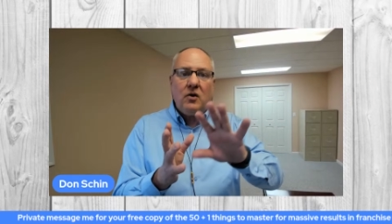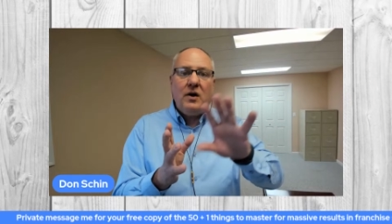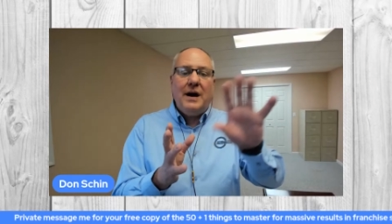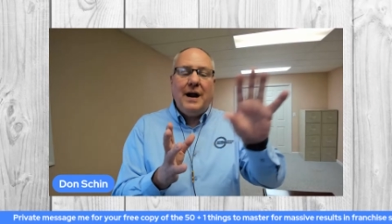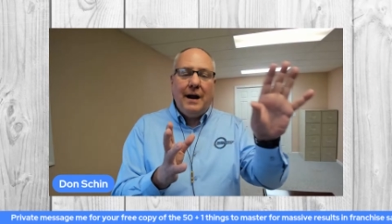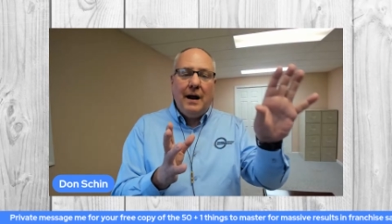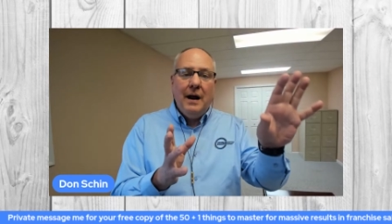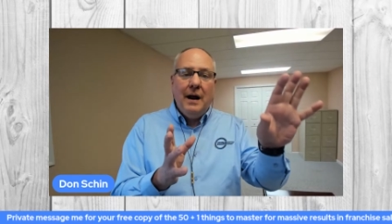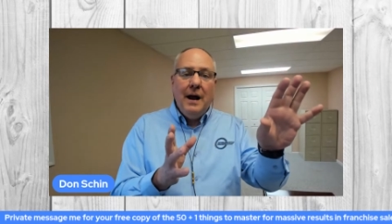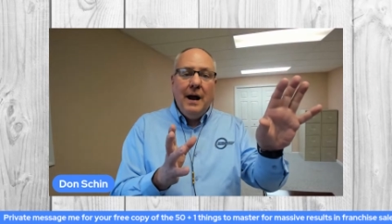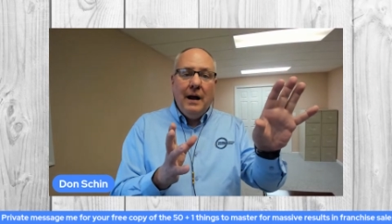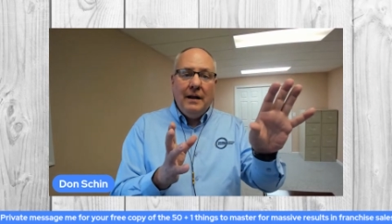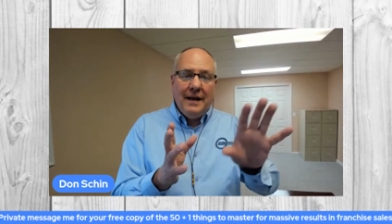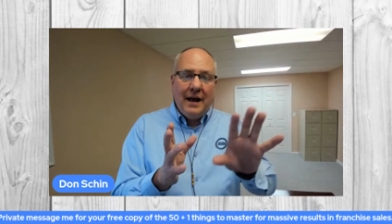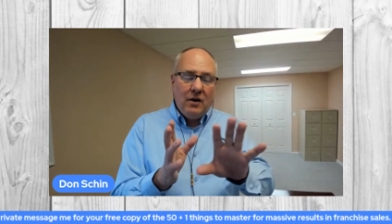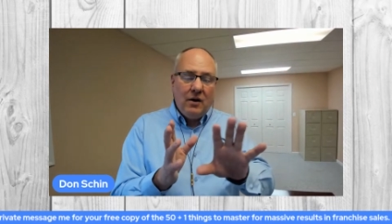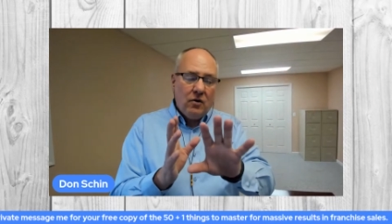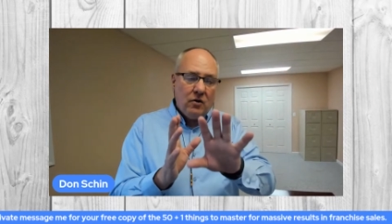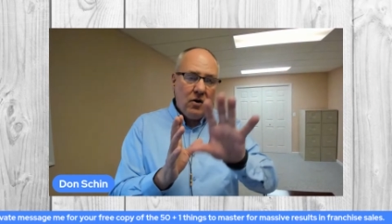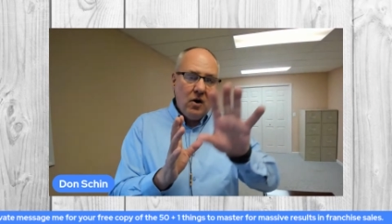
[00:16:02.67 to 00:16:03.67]

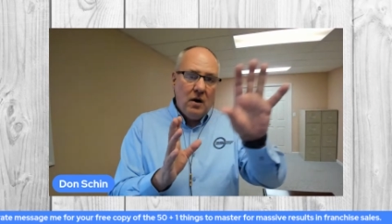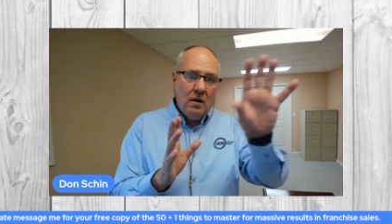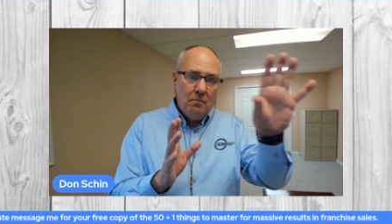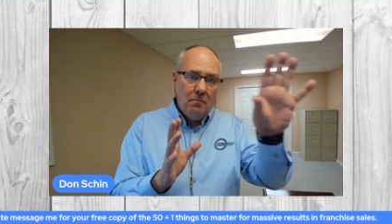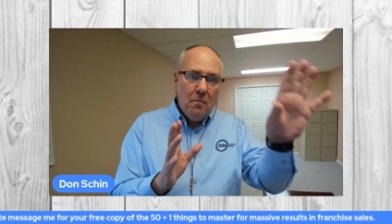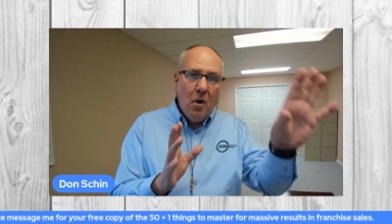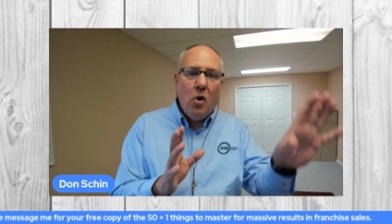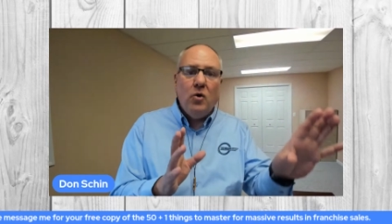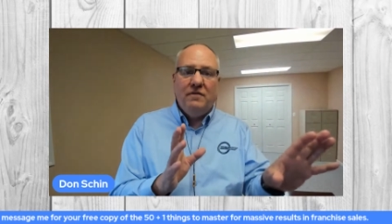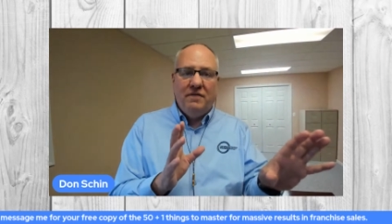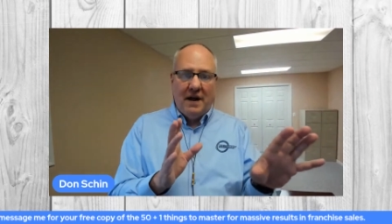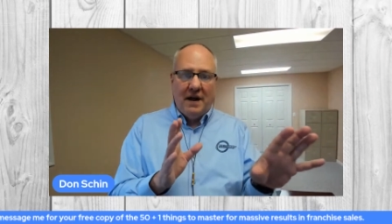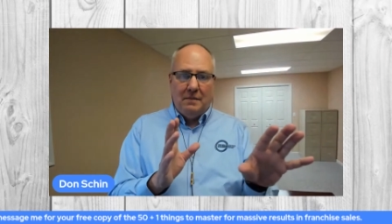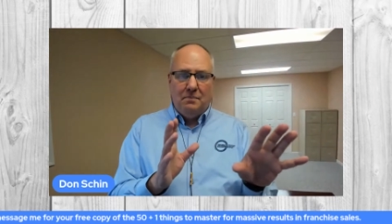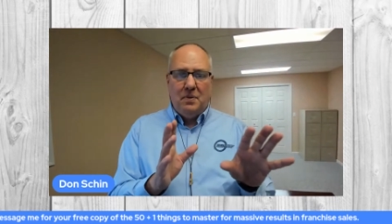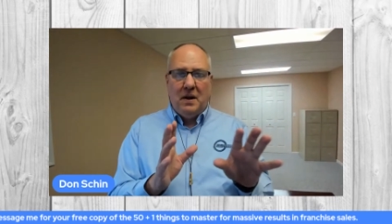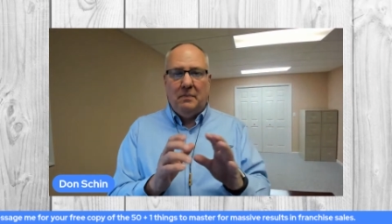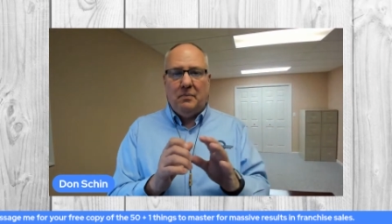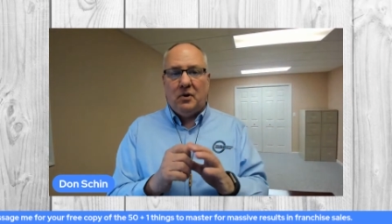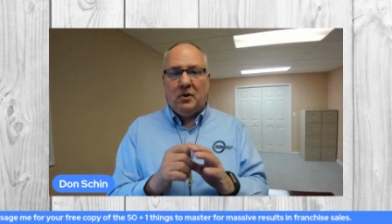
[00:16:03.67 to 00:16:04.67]
going to motivate
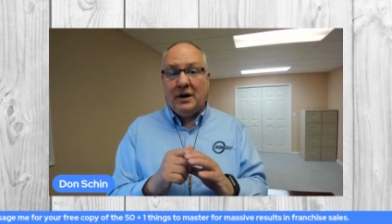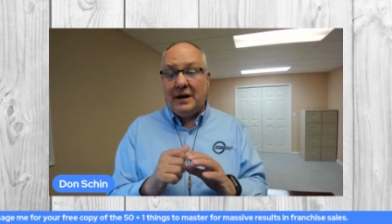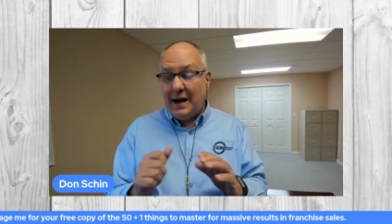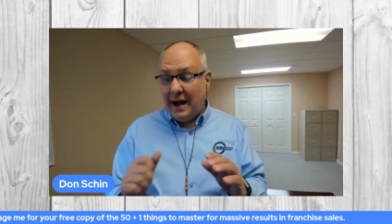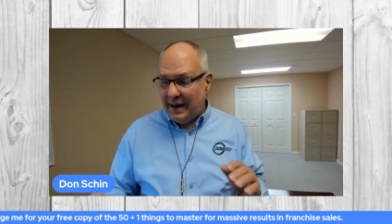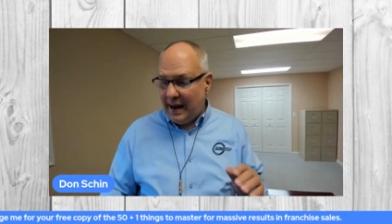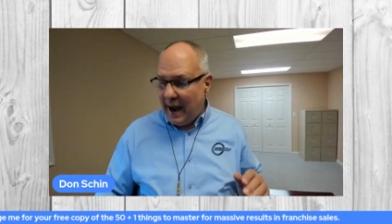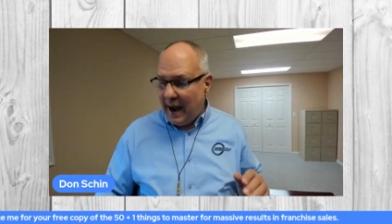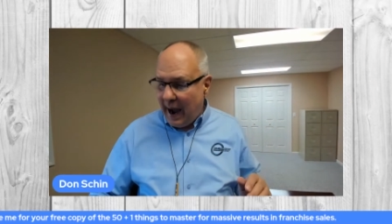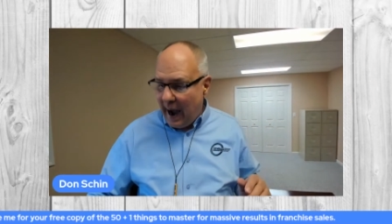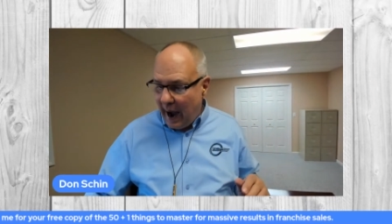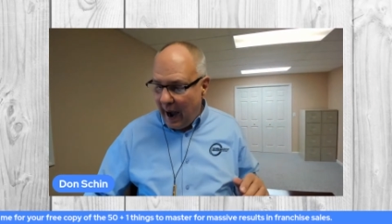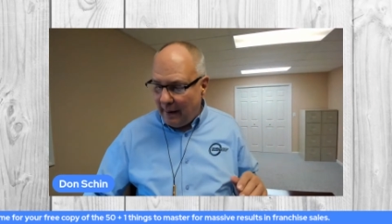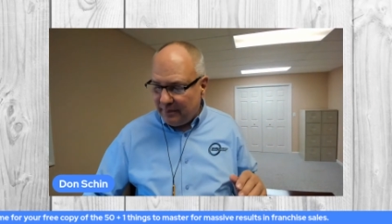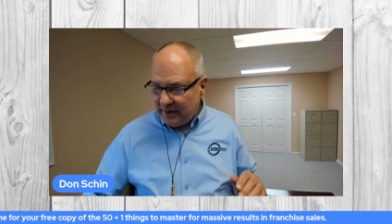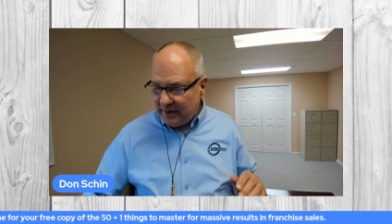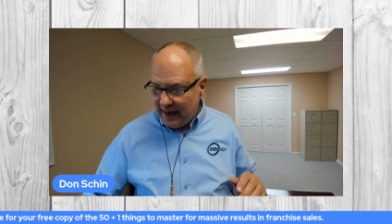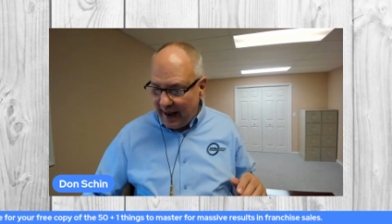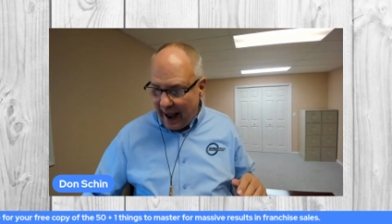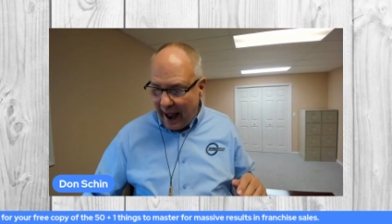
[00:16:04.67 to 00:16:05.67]
people to kind of
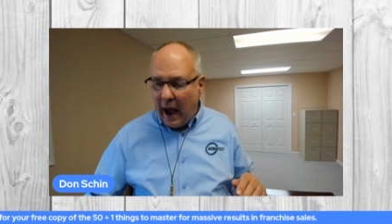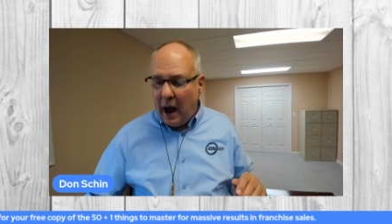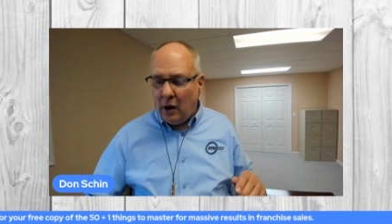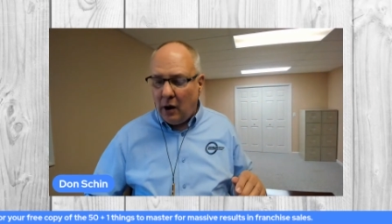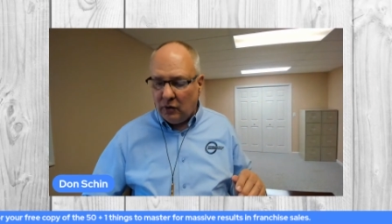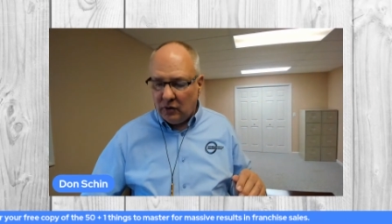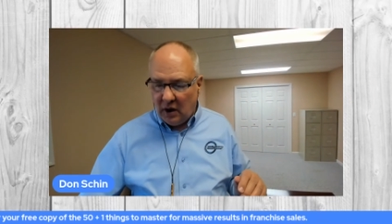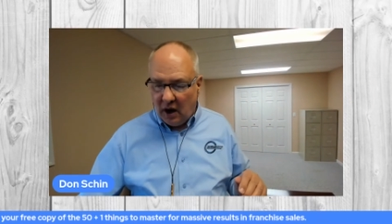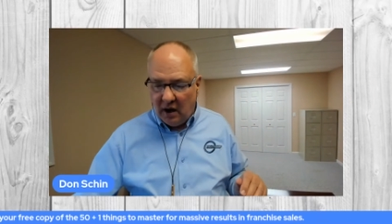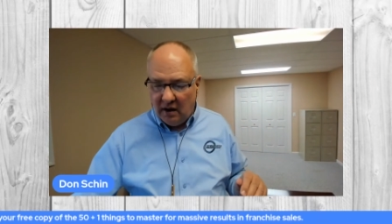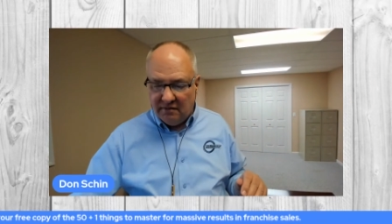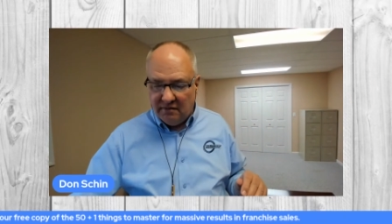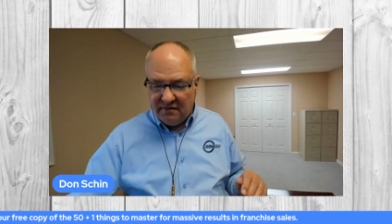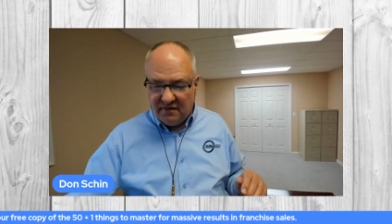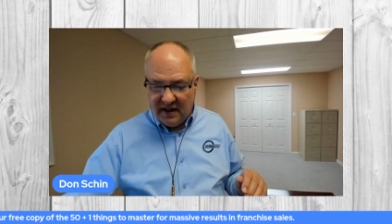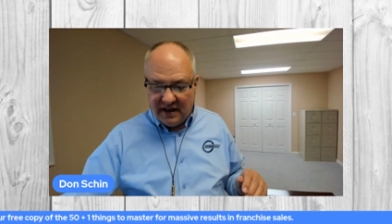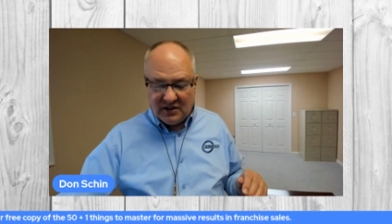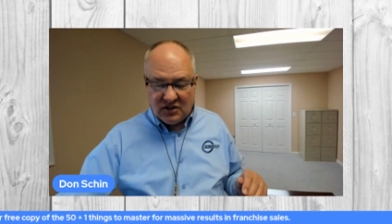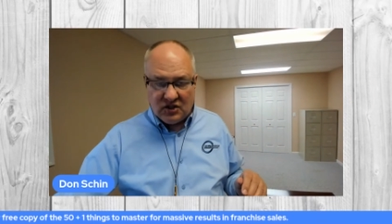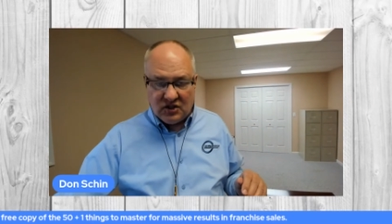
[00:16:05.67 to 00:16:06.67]
opt out of
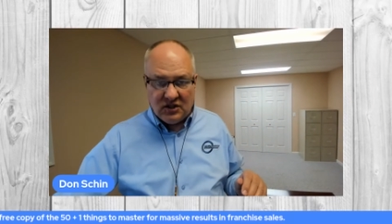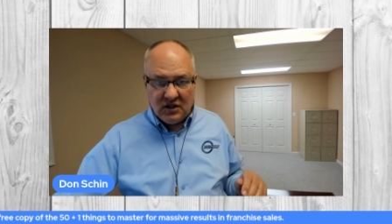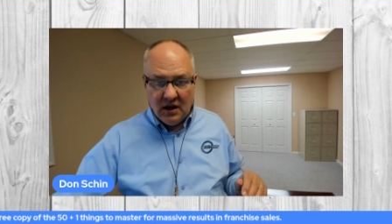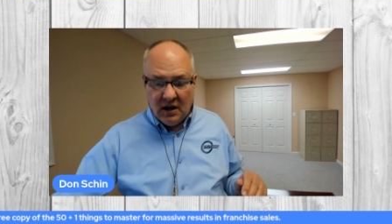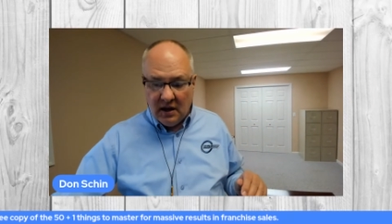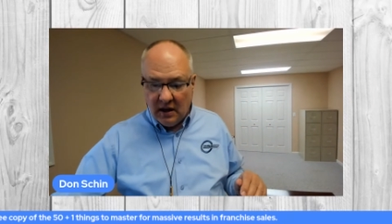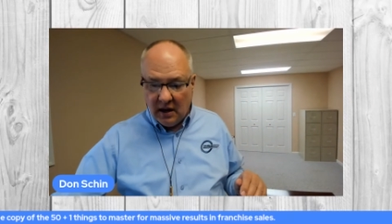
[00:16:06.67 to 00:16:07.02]
this